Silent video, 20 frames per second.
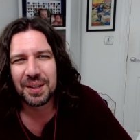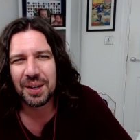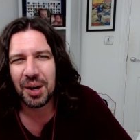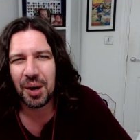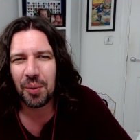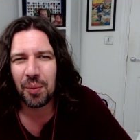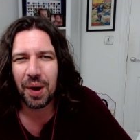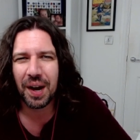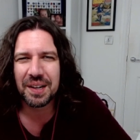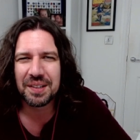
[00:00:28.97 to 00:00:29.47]

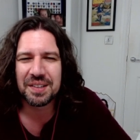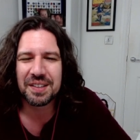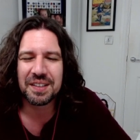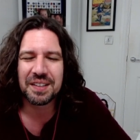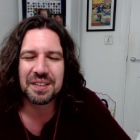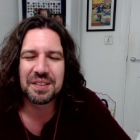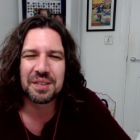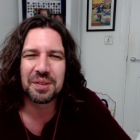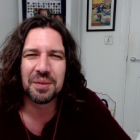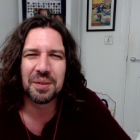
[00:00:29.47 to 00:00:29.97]

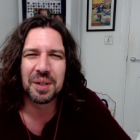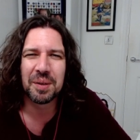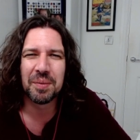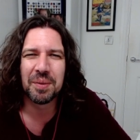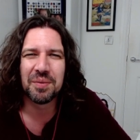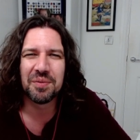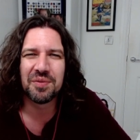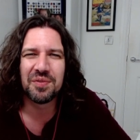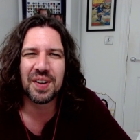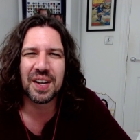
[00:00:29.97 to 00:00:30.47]
awaited
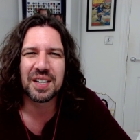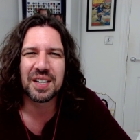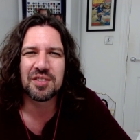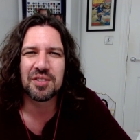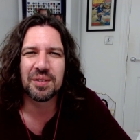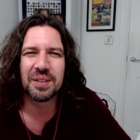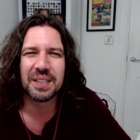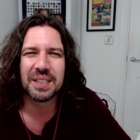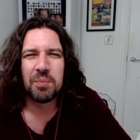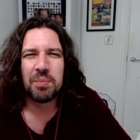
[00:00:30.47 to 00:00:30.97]
tournament
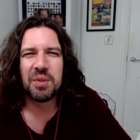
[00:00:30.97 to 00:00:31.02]
victory.